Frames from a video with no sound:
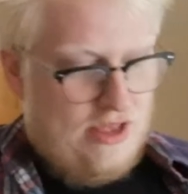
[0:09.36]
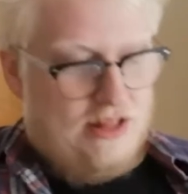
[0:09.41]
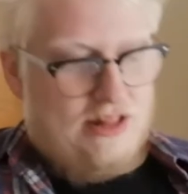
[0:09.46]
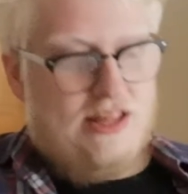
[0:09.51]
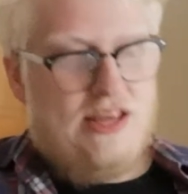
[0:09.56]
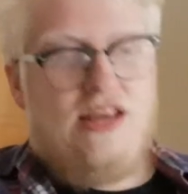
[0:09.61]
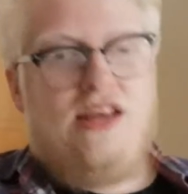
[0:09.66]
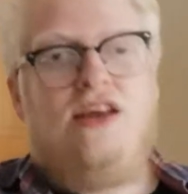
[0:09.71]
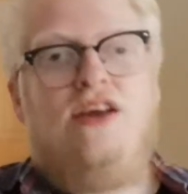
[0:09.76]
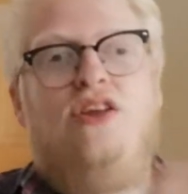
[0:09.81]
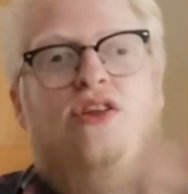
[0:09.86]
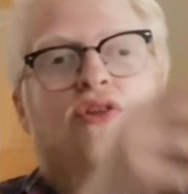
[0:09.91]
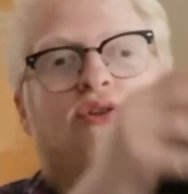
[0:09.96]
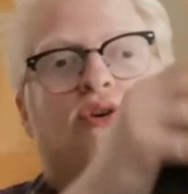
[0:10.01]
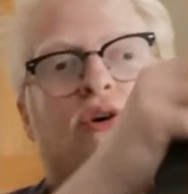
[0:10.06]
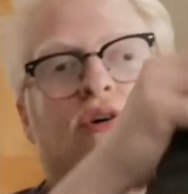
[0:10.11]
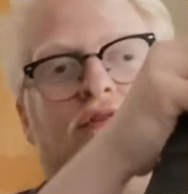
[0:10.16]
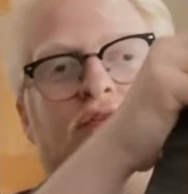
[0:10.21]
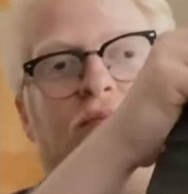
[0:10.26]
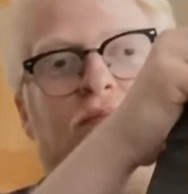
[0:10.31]
the
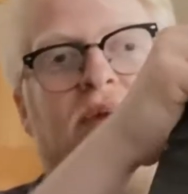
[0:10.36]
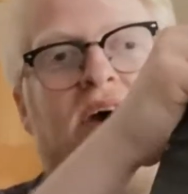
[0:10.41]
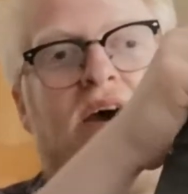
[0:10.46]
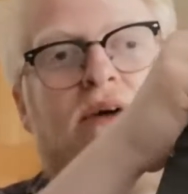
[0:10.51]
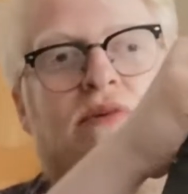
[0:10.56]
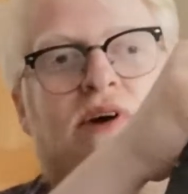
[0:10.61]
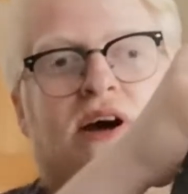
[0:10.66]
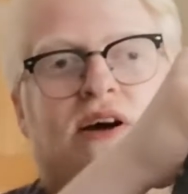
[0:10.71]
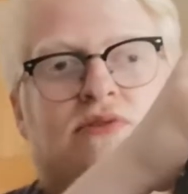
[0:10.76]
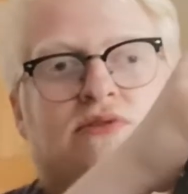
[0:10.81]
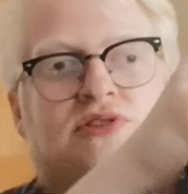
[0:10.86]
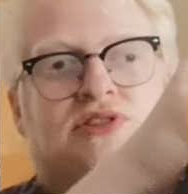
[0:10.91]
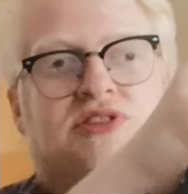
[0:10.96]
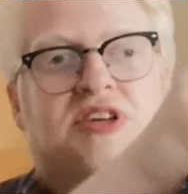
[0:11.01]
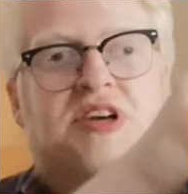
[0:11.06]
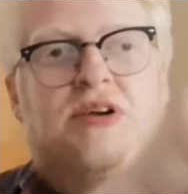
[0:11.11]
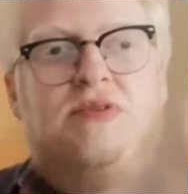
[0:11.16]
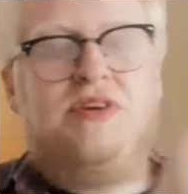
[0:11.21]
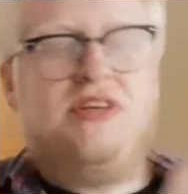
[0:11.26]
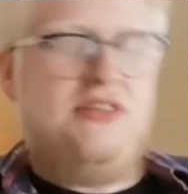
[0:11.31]
Northern Powerhouse
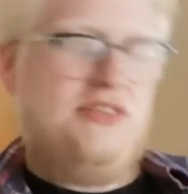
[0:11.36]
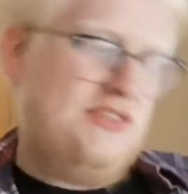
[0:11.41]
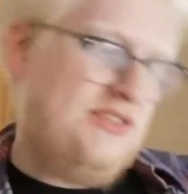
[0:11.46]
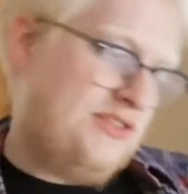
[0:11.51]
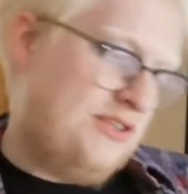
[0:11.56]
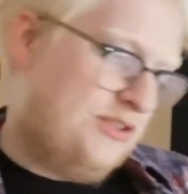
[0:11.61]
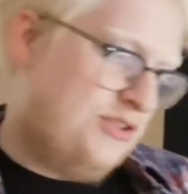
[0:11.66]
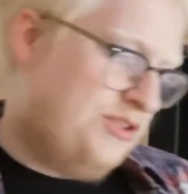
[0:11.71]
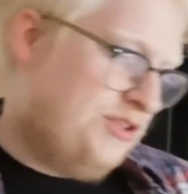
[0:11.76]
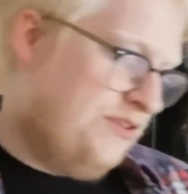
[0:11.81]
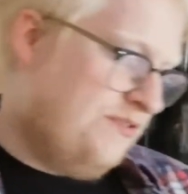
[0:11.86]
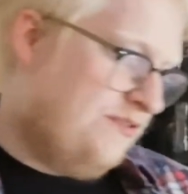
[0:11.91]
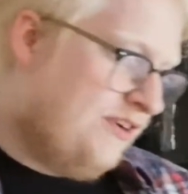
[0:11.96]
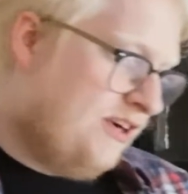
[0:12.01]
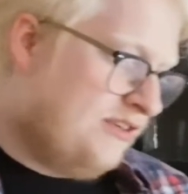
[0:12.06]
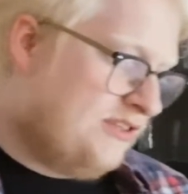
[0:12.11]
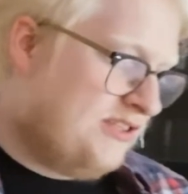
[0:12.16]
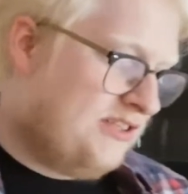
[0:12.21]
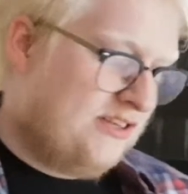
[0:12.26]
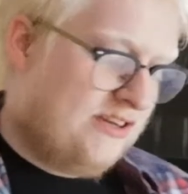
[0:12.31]
series
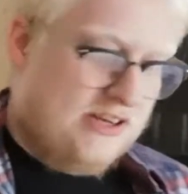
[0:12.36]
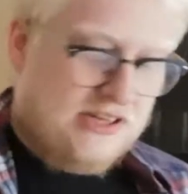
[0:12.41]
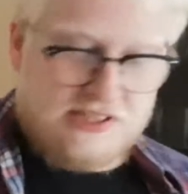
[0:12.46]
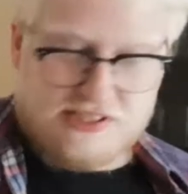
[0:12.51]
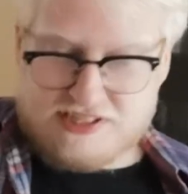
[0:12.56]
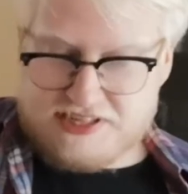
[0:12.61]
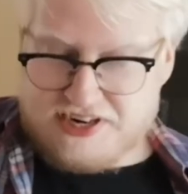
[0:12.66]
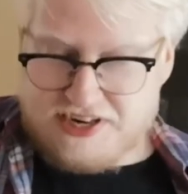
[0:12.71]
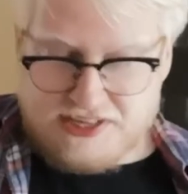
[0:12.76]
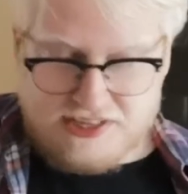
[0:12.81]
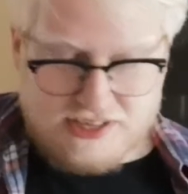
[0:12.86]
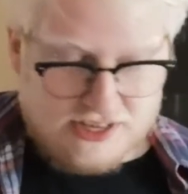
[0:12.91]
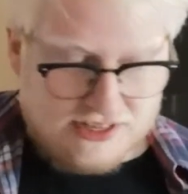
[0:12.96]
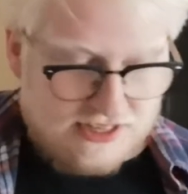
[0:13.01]
2019,